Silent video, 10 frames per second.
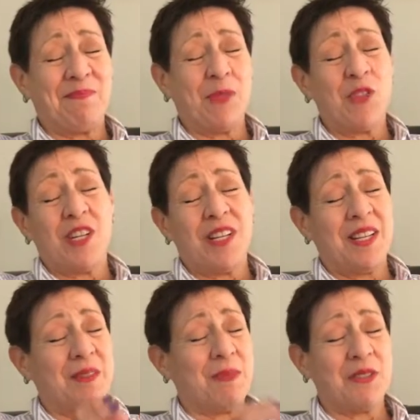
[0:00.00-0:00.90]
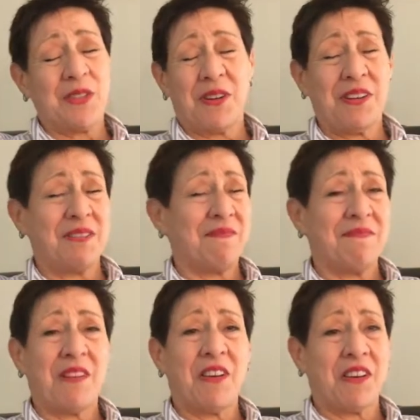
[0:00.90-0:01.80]
Puccini and Mozart and
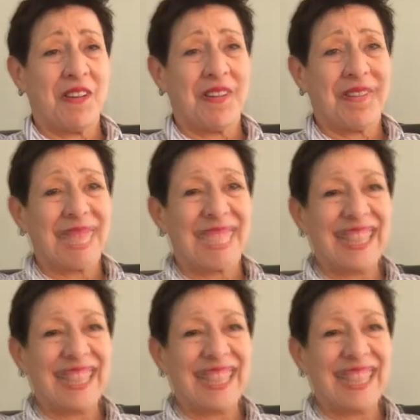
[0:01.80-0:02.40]
on and on.